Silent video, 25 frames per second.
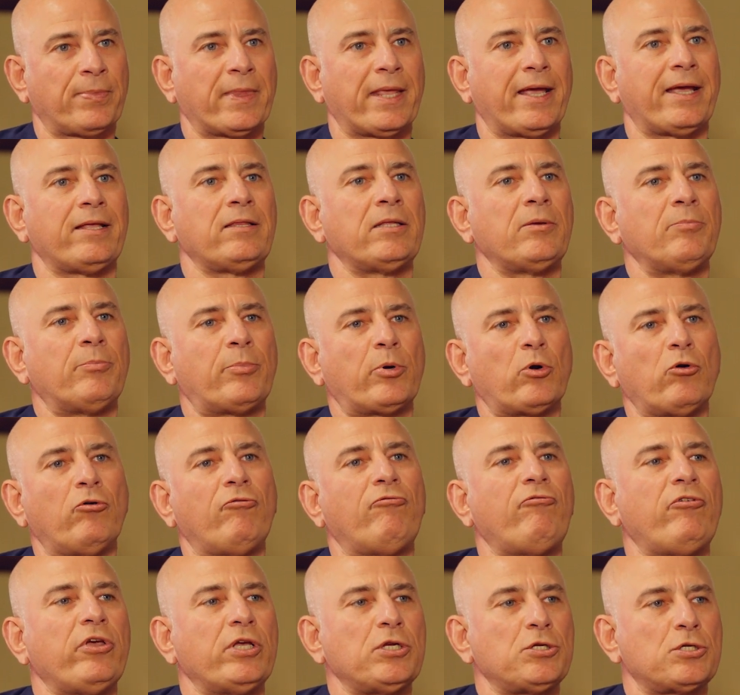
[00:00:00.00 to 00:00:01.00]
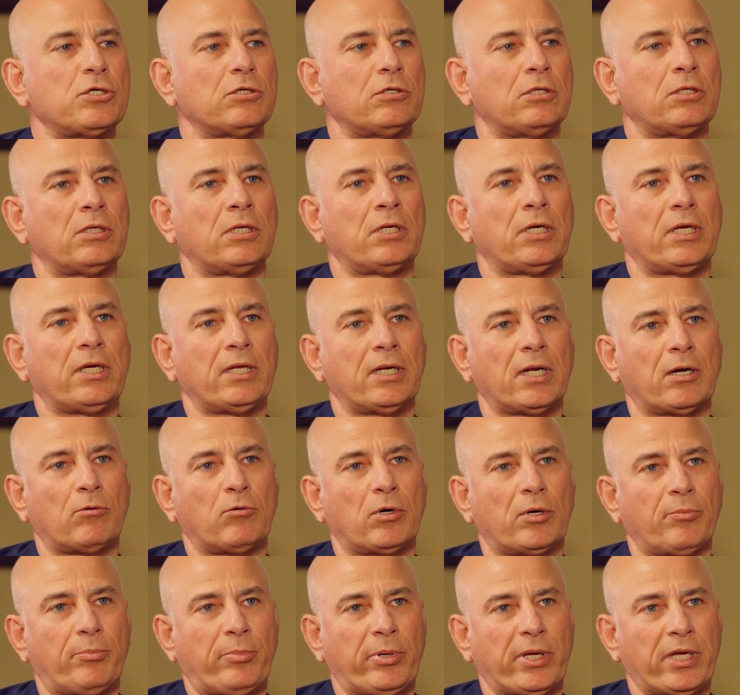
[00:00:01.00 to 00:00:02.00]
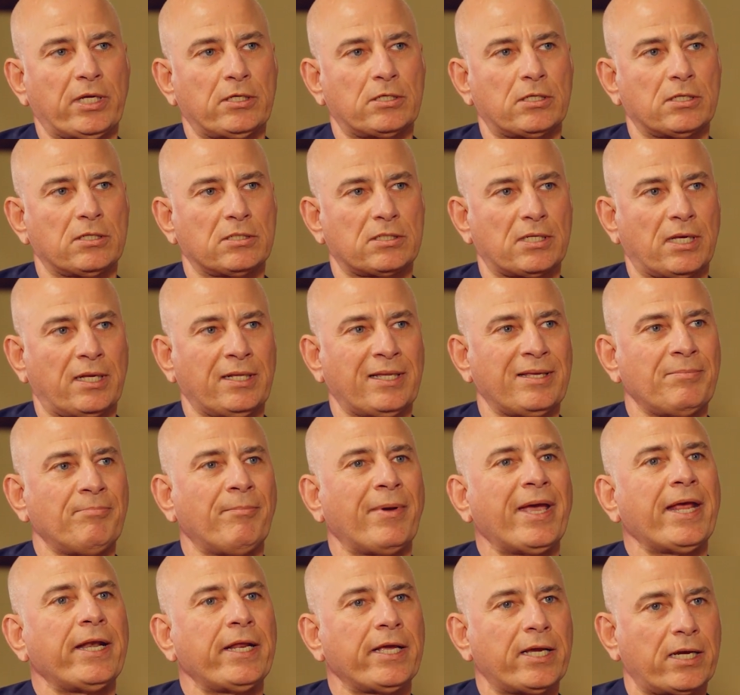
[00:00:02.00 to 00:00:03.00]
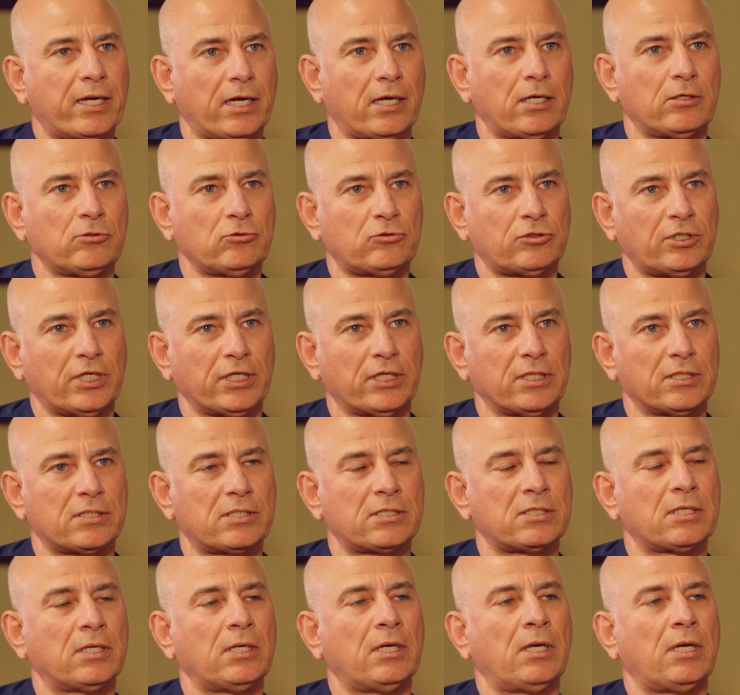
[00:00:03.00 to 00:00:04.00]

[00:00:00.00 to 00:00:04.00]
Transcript: and improve vision in our patients. And in many countries,